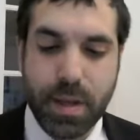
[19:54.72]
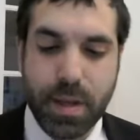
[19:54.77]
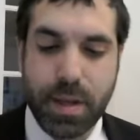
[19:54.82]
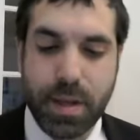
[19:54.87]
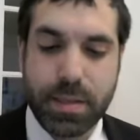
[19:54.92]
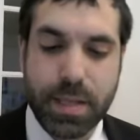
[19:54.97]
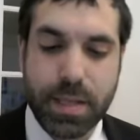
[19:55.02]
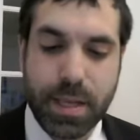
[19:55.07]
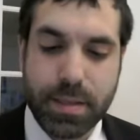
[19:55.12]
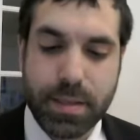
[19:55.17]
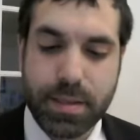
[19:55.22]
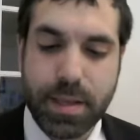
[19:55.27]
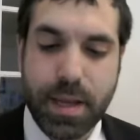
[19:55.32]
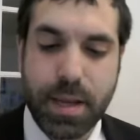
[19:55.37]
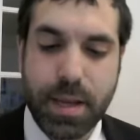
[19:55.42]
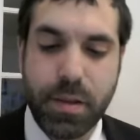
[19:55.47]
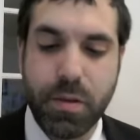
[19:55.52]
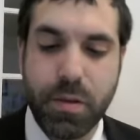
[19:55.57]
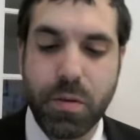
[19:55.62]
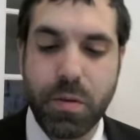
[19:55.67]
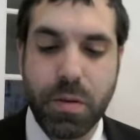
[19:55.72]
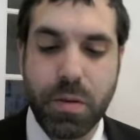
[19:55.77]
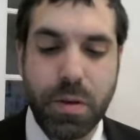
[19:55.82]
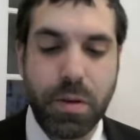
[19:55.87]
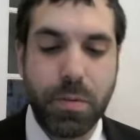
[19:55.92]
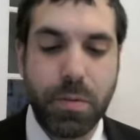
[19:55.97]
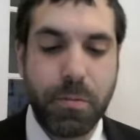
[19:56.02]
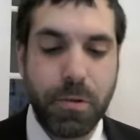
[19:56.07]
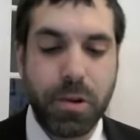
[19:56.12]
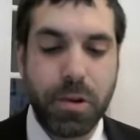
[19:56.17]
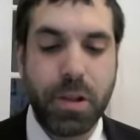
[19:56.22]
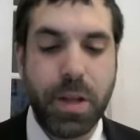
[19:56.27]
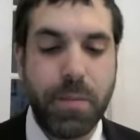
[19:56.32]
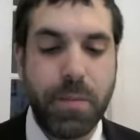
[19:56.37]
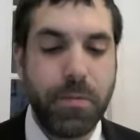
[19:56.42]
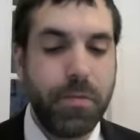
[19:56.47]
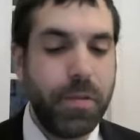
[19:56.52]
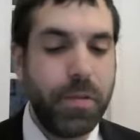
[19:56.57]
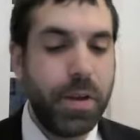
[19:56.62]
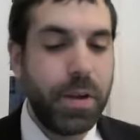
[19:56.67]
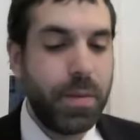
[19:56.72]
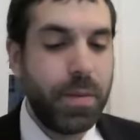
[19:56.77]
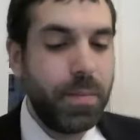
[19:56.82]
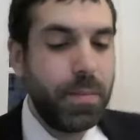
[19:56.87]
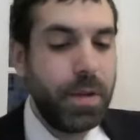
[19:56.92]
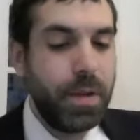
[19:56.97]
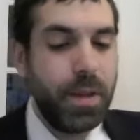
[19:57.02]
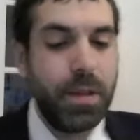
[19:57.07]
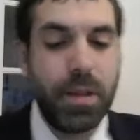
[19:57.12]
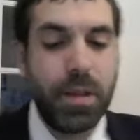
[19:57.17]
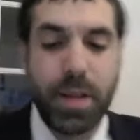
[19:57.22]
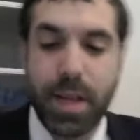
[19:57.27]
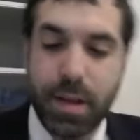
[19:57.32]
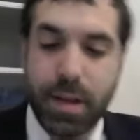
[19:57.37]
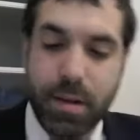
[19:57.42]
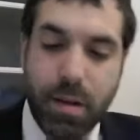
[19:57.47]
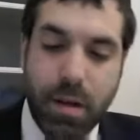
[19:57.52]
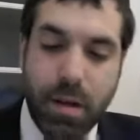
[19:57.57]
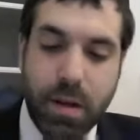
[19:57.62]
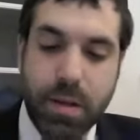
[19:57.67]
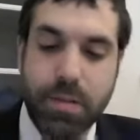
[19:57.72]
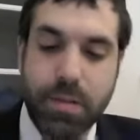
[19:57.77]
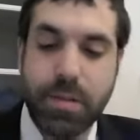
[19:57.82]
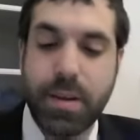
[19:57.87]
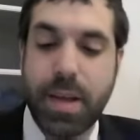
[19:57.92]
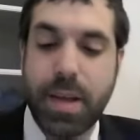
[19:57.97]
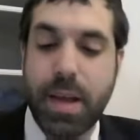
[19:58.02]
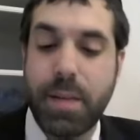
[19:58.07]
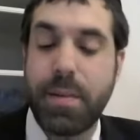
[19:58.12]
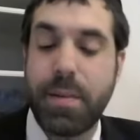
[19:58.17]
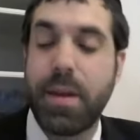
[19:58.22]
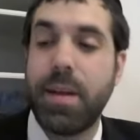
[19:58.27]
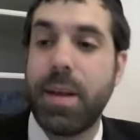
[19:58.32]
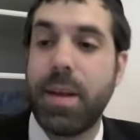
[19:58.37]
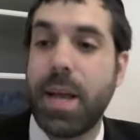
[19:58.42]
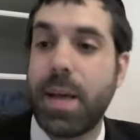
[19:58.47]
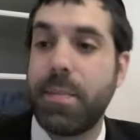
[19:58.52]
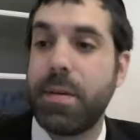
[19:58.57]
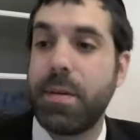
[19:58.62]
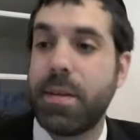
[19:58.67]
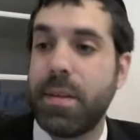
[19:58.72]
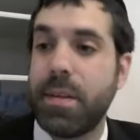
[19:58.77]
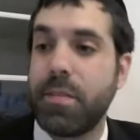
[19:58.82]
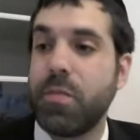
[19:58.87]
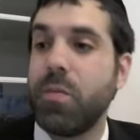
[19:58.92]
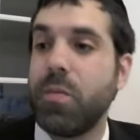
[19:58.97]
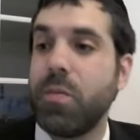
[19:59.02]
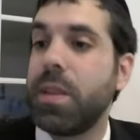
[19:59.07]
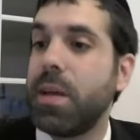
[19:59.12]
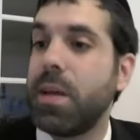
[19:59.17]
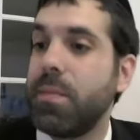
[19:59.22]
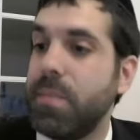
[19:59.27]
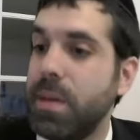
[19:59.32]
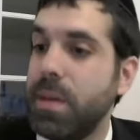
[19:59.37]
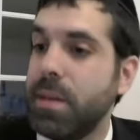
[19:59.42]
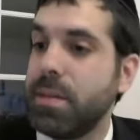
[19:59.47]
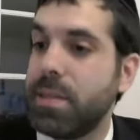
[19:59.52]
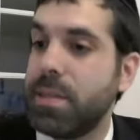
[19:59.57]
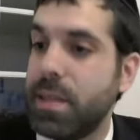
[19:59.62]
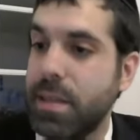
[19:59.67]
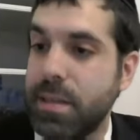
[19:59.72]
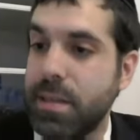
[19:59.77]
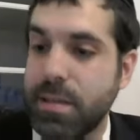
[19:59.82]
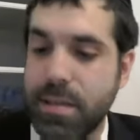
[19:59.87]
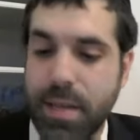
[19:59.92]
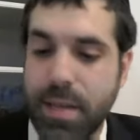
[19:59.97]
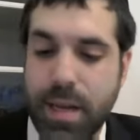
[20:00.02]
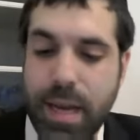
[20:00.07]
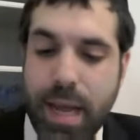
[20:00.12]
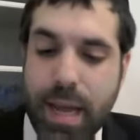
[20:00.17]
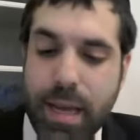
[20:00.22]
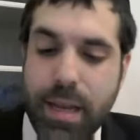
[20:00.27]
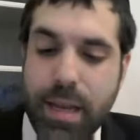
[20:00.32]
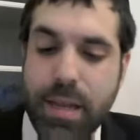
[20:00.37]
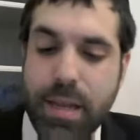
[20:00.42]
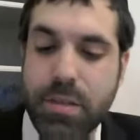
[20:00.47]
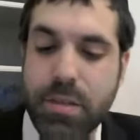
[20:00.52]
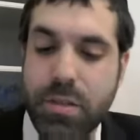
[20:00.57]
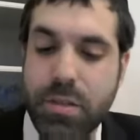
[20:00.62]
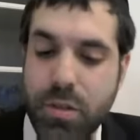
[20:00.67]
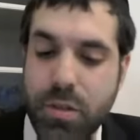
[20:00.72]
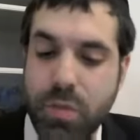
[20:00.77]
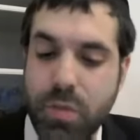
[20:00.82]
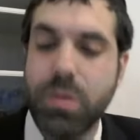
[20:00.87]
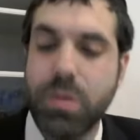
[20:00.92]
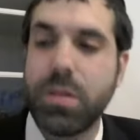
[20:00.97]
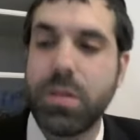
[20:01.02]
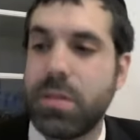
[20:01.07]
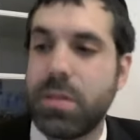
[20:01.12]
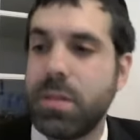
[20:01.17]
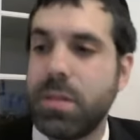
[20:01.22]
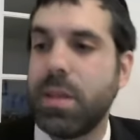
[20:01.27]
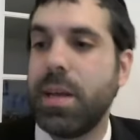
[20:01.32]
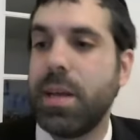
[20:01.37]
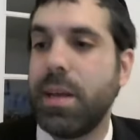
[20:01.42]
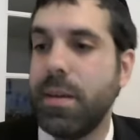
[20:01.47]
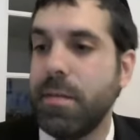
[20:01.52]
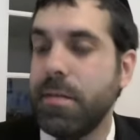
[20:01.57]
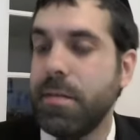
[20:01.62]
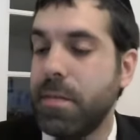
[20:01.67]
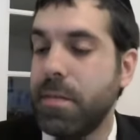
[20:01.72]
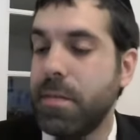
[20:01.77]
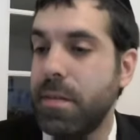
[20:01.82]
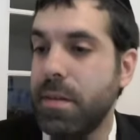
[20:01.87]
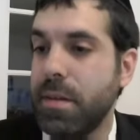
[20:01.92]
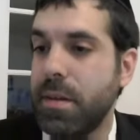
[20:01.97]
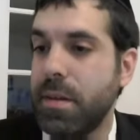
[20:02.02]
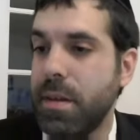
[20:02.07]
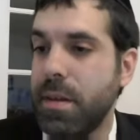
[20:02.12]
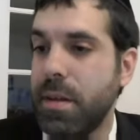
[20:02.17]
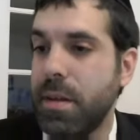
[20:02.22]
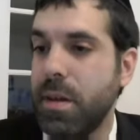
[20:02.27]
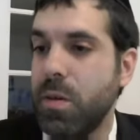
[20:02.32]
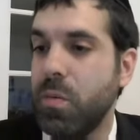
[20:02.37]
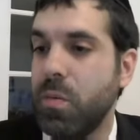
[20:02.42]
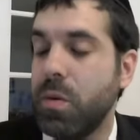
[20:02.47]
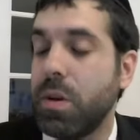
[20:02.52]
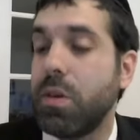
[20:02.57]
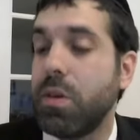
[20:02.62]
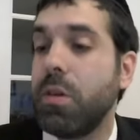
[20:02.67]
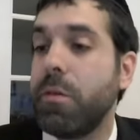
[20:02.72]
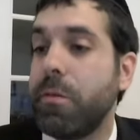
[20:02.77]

It says that you, you proclaim freedom in the land to all its inhabitants. What that means is that any Jewish slave would go